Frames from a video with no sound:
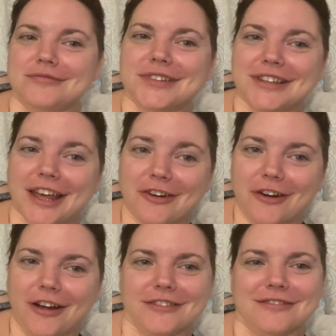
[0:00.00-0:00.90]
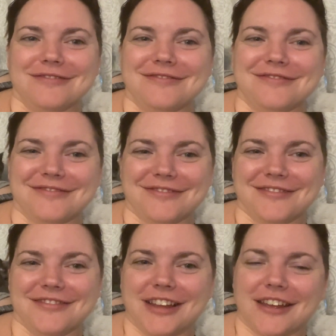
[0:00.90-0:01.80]
later on,
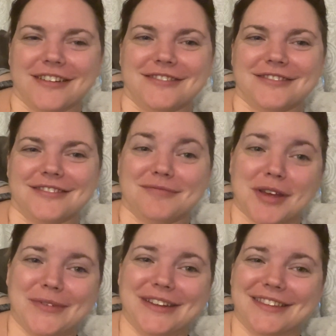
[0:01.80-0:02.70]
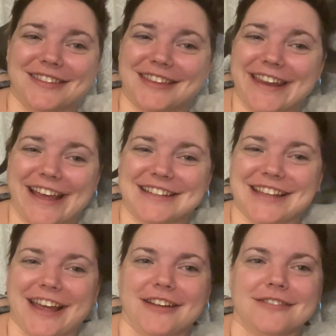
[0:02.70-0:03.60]
maybe the next
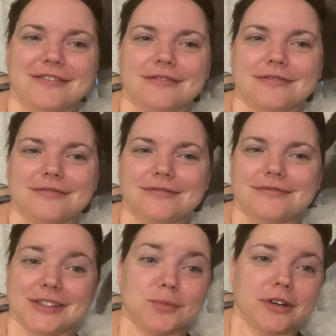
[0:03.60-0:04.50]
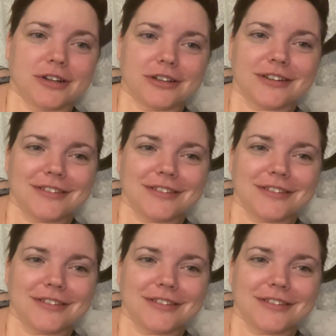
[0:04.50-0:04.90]
day, he's murdered.